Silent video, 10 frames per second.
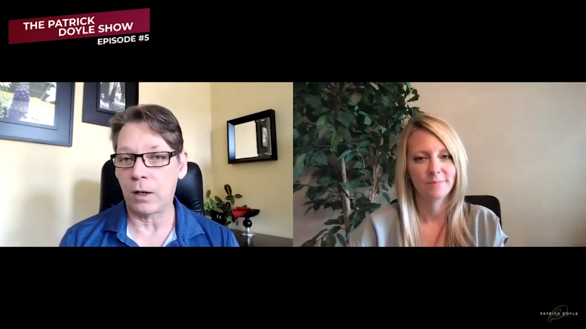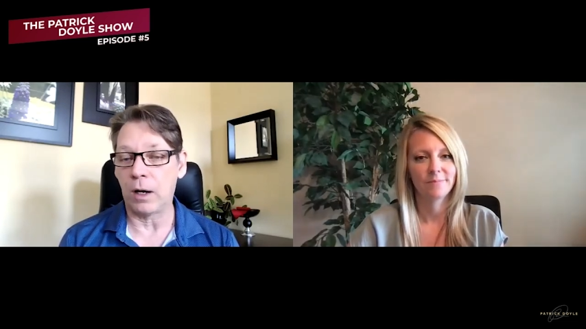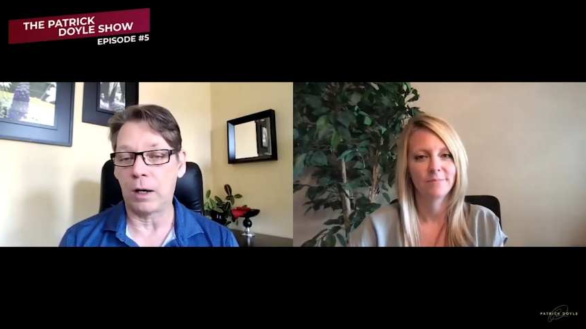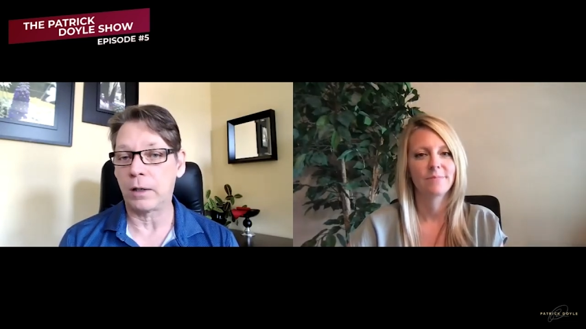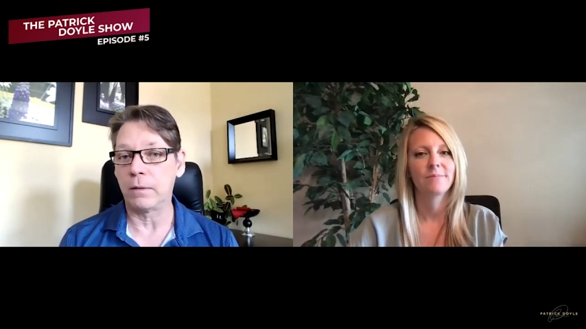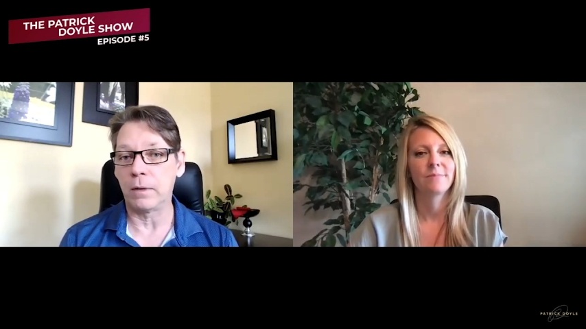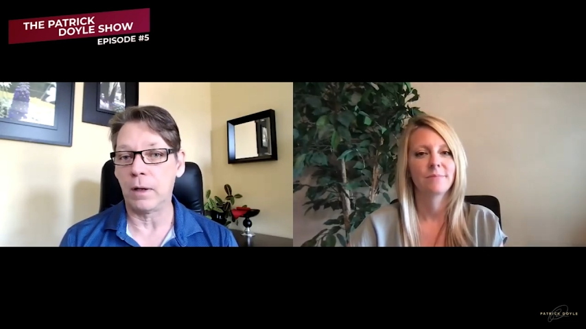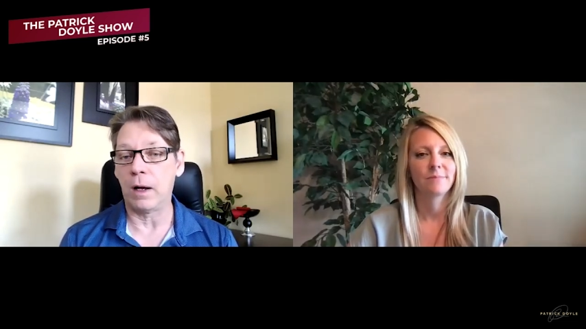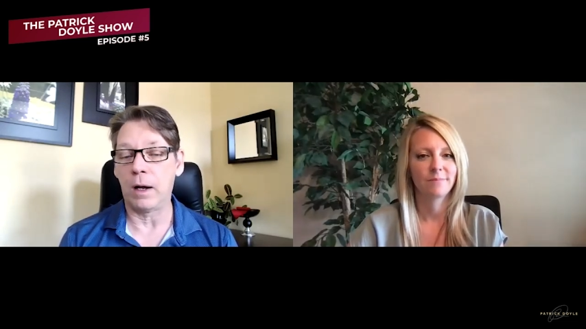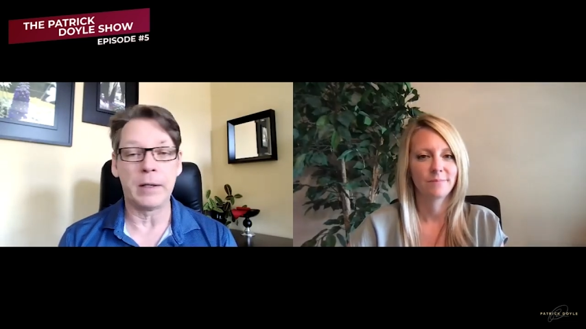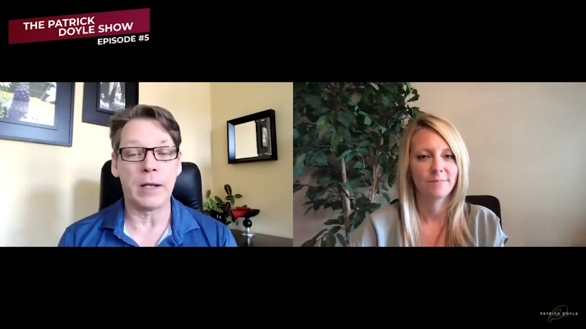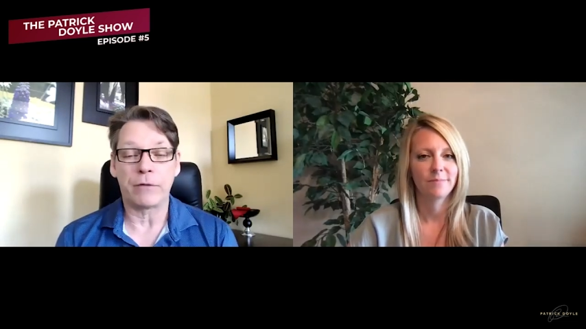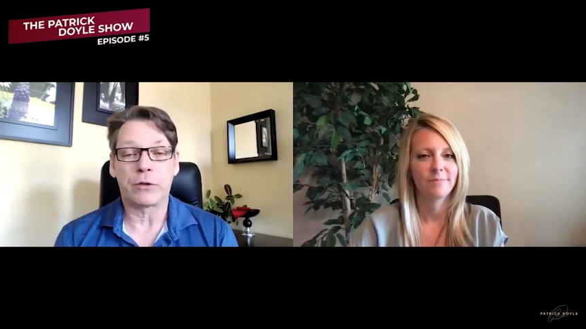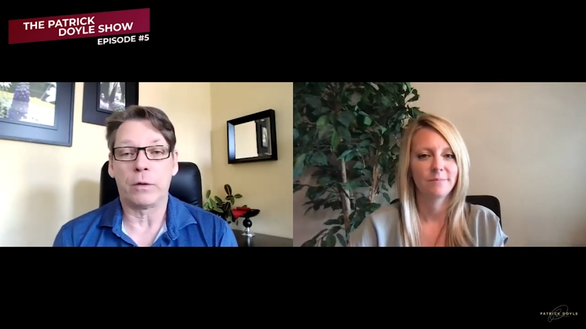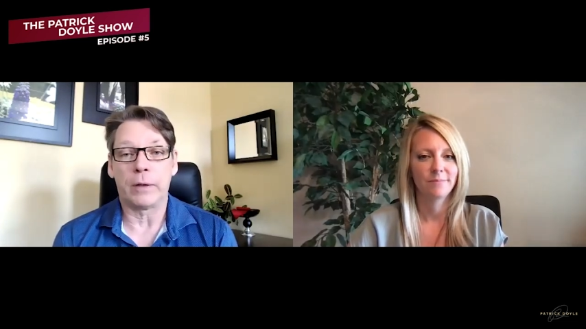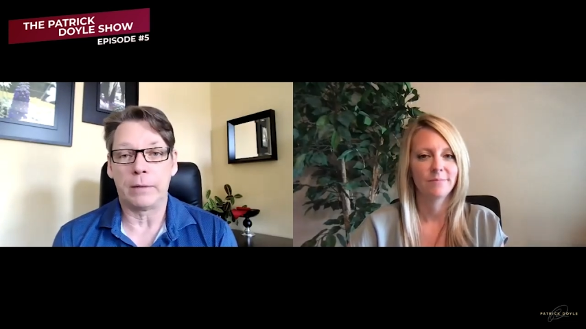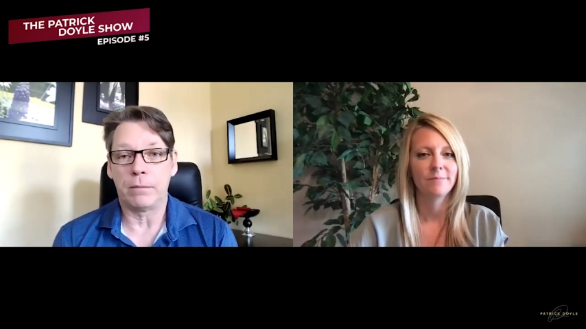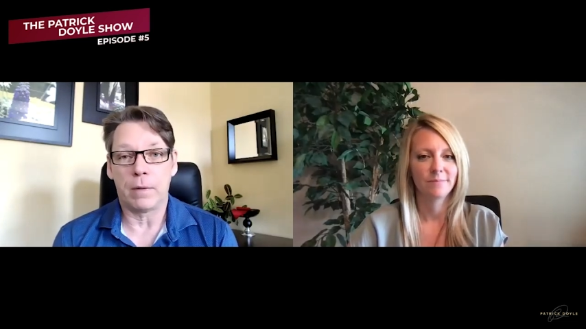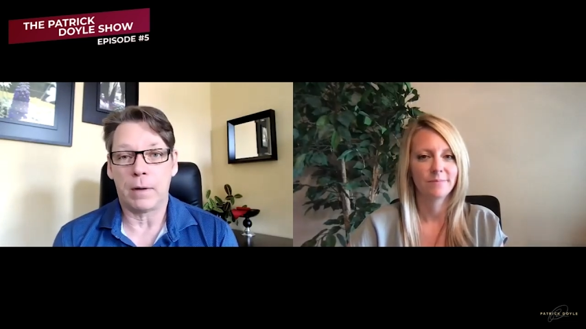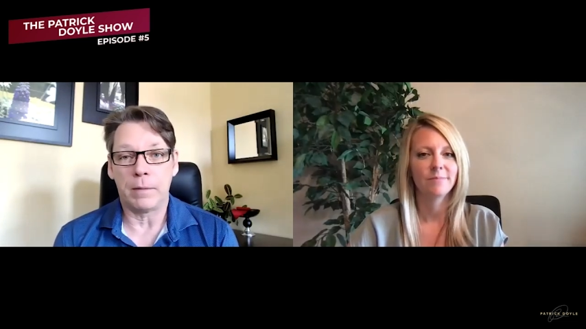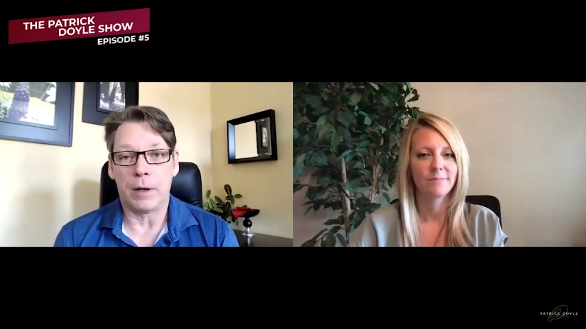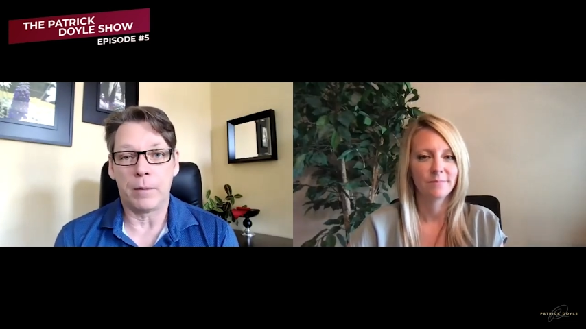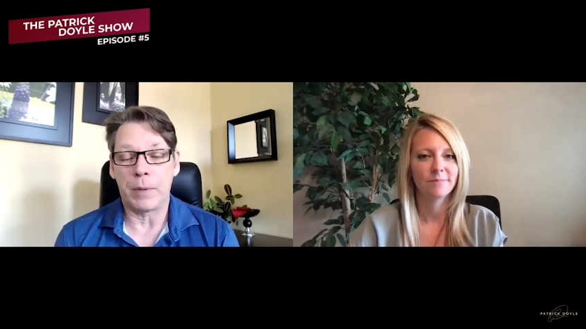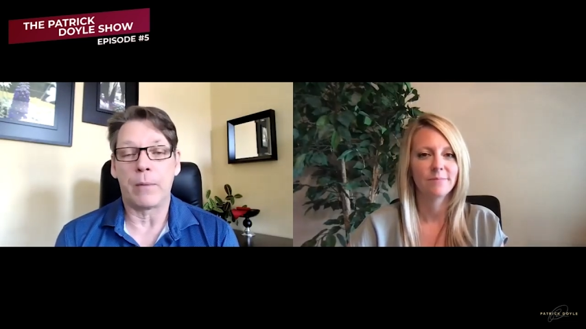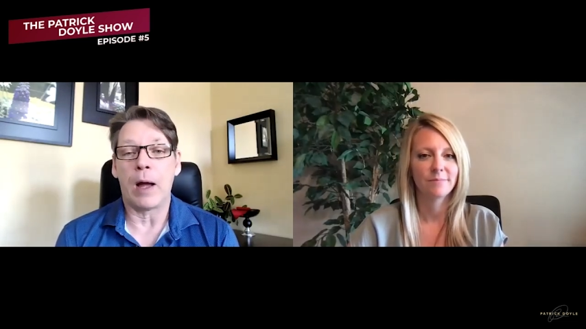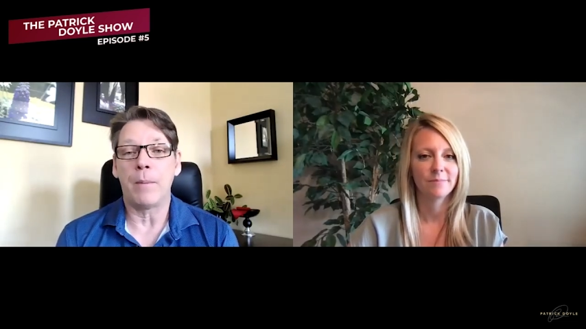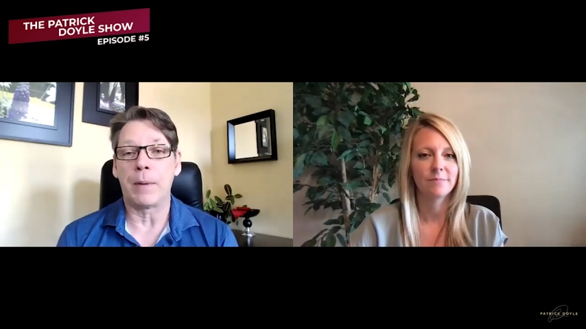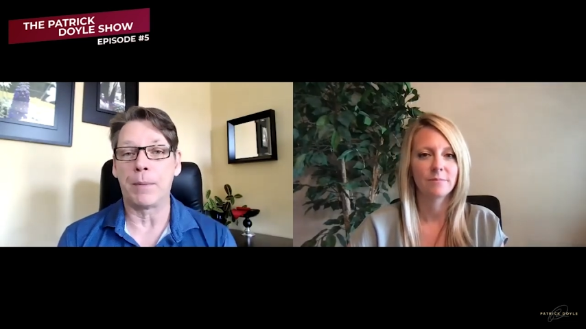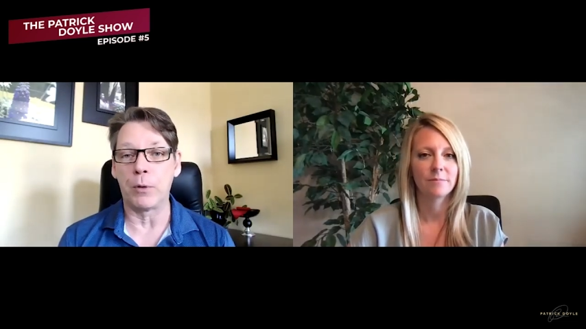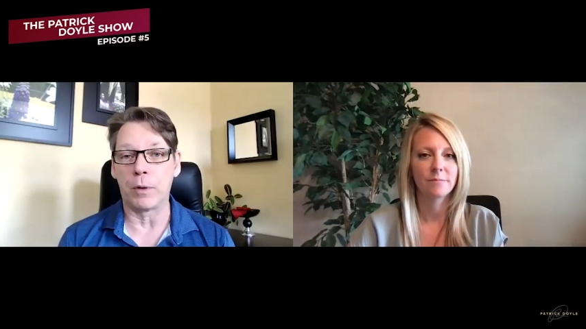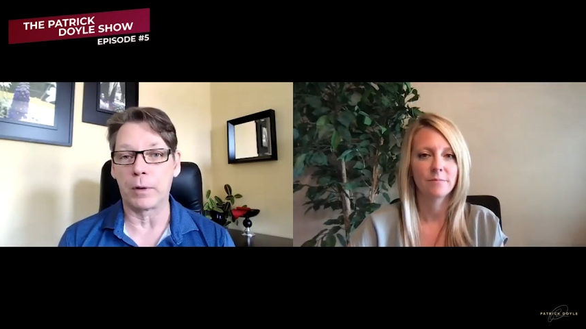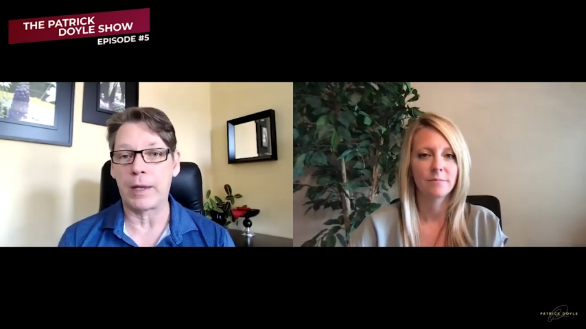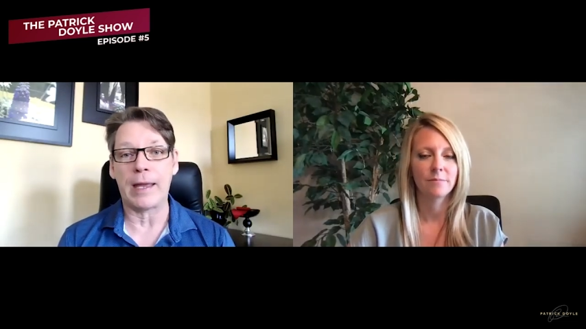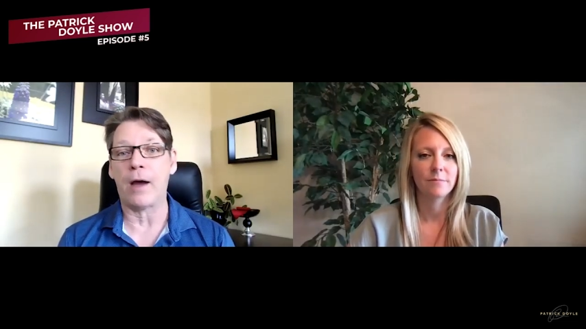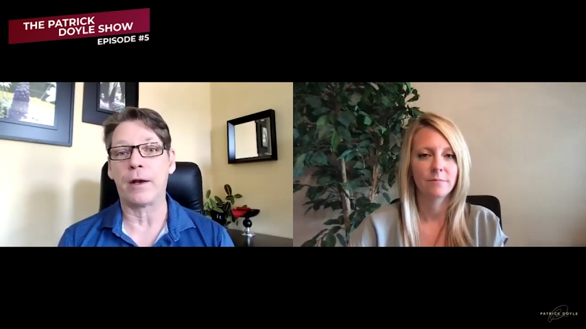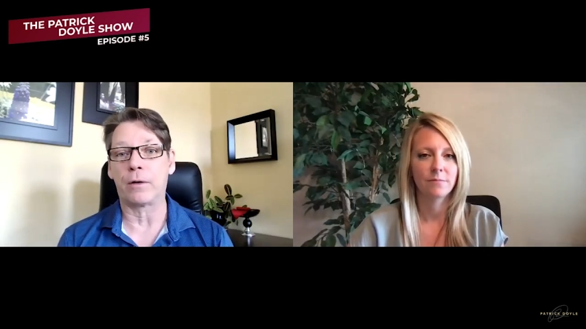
Speaker 1: uh, uh, you know, I've certainly, I mean, I've been around people who are chaotic